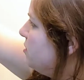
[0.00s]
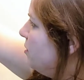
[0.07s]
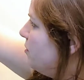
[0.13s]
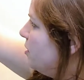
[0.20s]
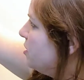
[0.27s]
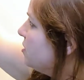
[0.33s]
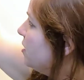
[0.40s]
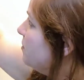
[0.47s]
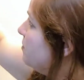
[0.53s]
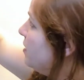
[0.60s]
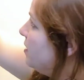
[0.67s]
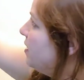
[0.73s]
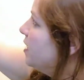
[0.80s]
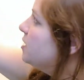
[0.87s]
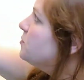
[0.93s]
So I'm going to,
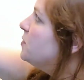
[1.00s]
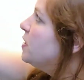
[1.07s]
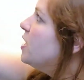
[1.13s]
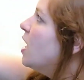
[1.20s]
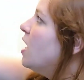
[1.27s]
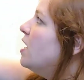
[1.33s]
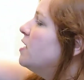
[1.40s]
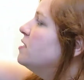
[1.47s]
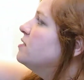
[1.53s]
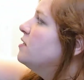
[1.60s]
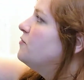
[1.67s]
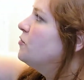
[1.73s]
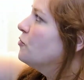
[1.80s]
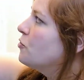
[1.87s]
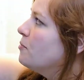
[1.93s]
and that's because
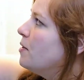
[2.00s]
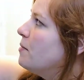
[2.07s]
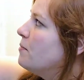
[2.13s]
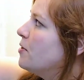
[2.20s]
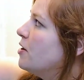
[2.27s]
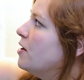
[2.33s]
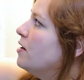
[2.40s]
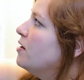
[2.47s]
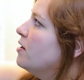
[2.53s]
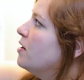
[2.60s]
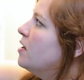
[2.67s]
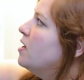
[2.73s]
if you remember,